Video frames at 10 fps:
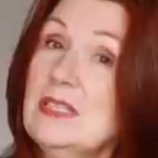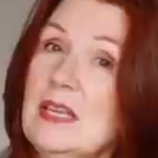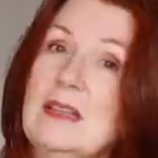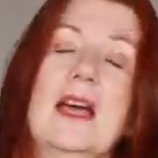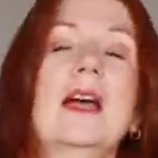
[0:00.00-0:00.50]

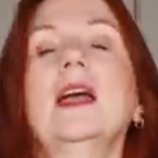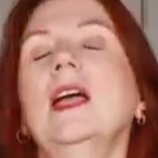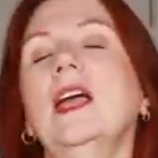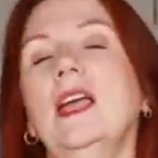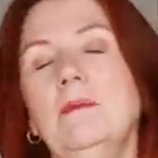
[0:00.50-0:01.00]
said that,
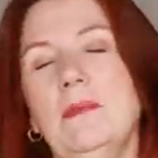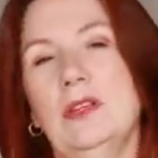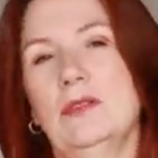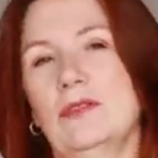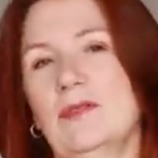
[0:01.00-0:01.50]
in my
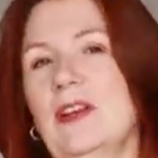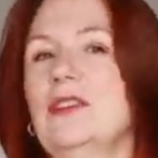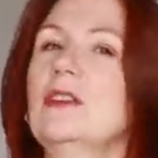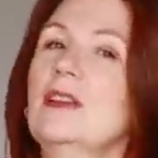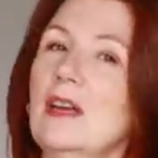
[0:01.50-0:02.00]
usual
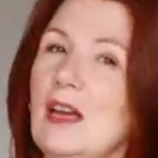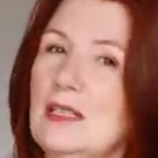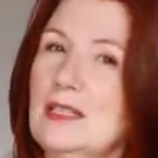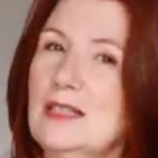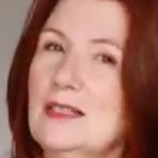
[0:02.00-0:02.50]
fashion, I
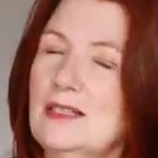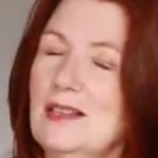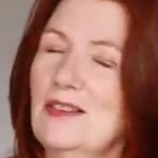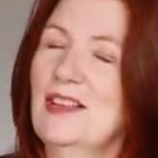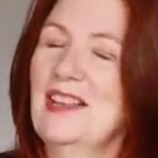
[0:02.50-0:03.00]
did
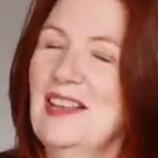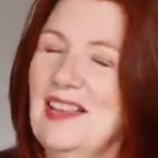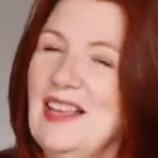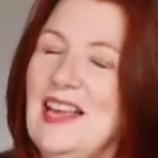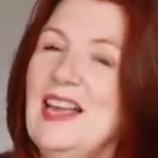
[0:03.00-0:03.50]
still,
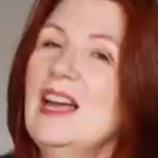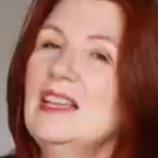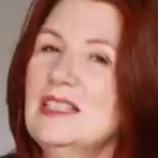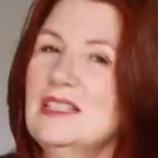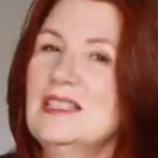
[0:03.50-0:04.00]
I
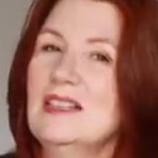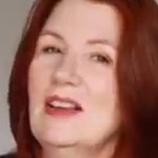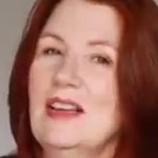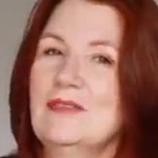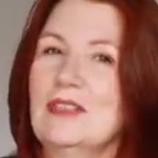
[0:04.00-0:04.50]
did still
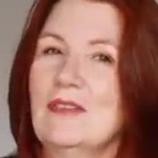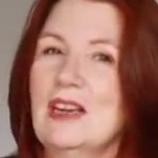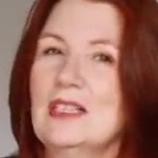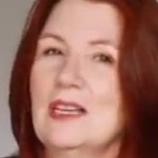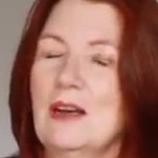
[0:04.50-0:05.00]
have to
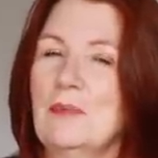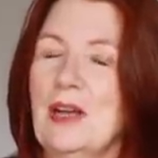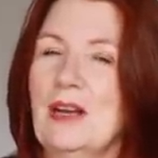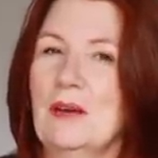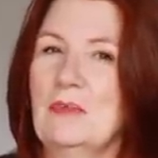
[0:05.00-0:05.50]
grade up
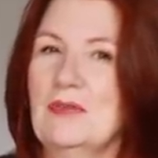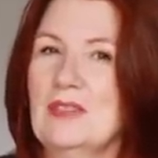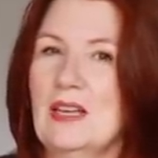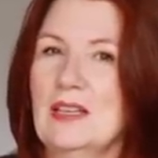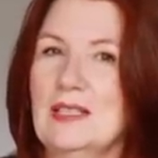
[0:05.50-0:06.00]
a couple of
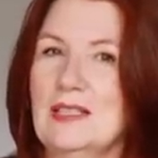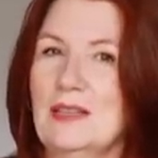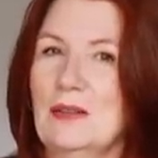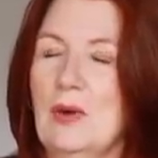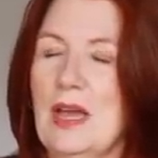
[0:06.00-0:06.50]
sizes
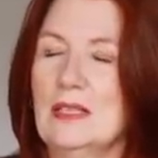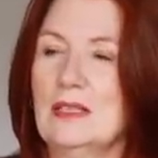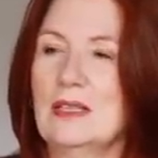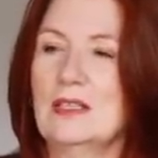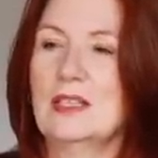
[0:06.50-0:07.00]
at the
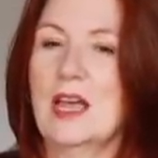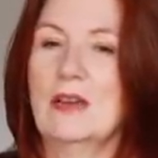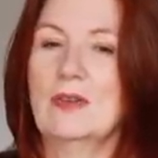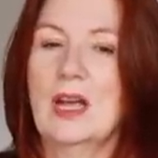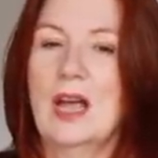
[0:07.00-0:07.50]
waist.
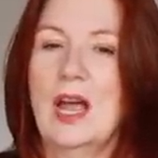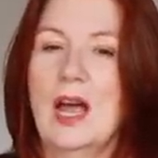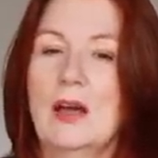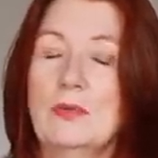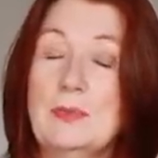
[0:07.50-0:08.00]
So
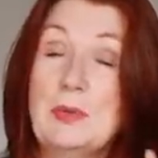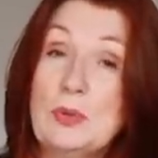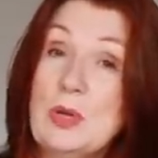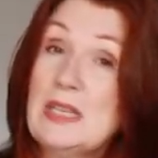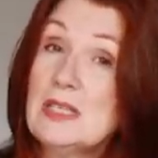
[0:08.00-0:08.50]
I was
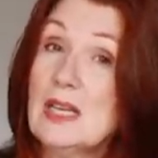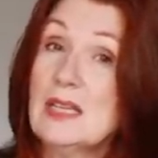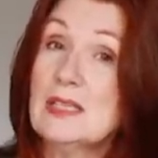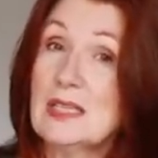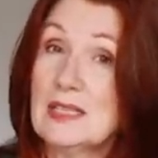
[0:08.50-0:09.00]
between a
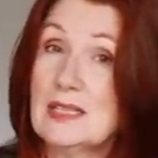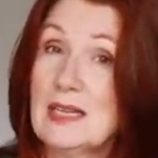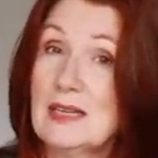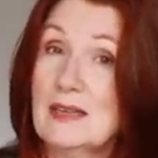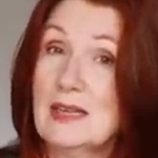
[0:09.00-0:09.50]
size
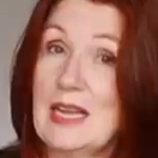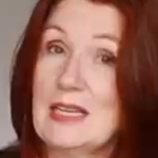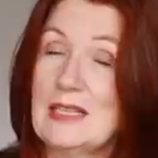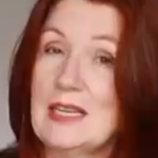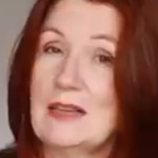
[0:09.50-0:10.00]
sixteen and an
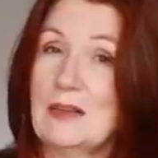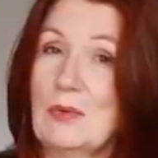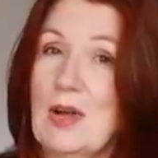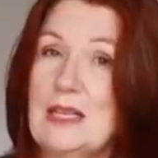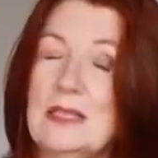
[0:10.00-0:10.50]
eighteen at the
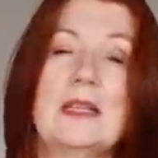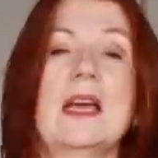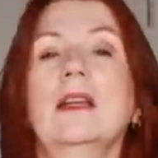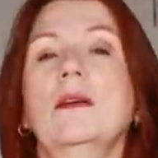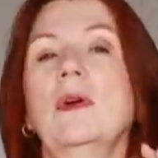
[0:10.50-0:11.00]
waist,
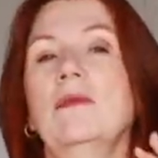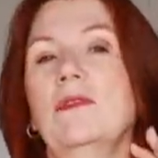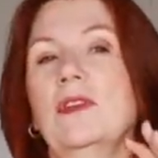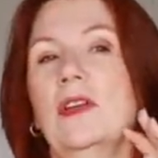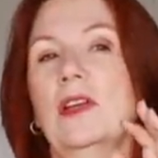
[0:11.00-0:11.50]
and I went
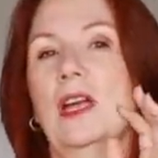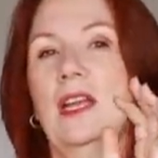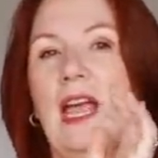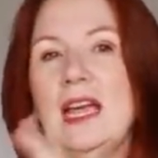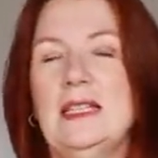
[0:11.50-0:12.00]
for
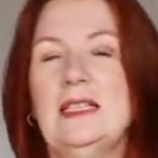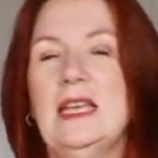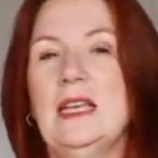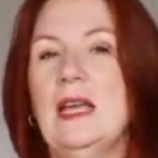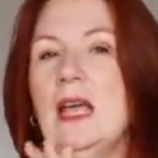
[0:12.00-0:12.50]
an
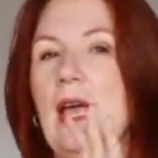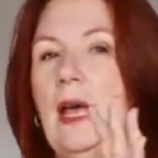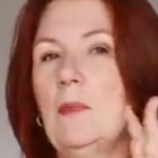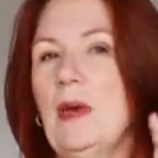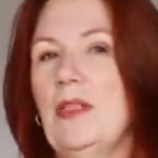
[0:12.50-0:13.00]
eighteen,
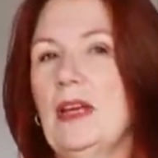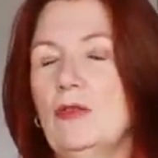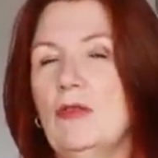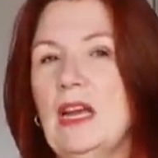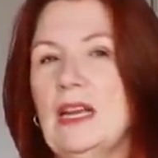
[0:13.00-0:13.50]
but then
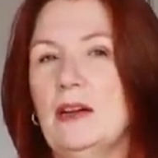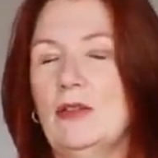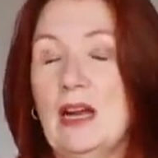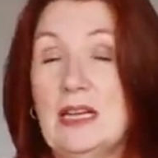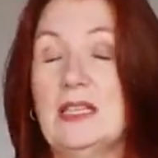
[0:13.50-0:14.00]
grade,
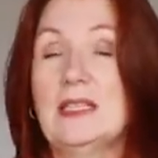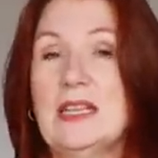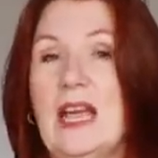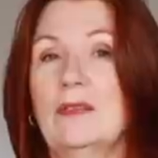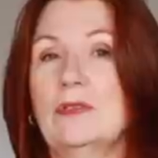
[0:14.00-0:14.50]
graded
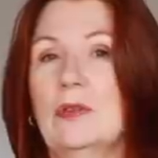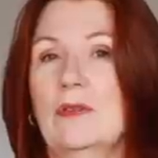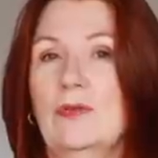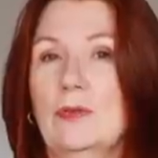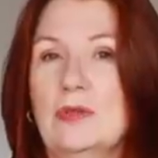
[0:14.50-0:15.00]
down to a
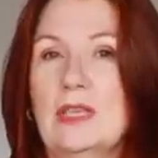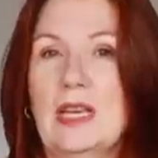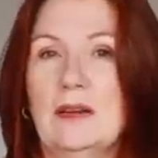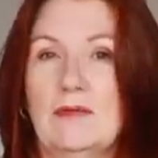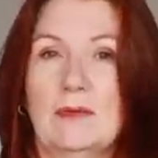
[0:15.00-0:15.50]

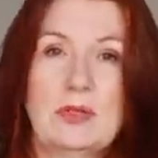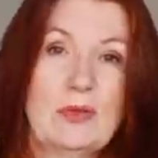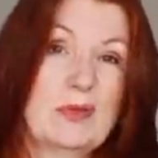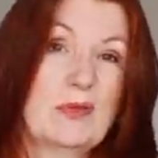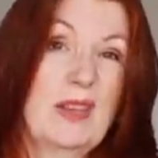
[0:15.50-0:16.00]
fourteen from
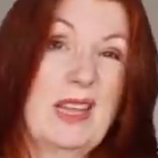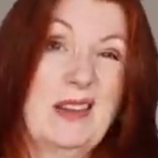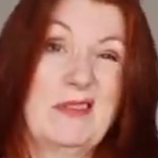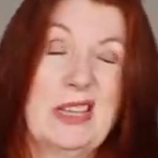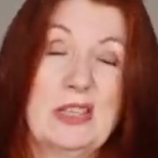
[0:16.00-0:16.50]
sort of
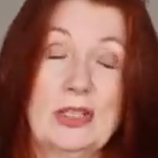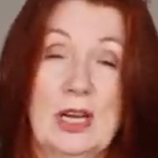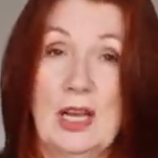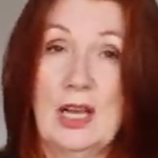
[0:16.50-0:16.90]
here-ish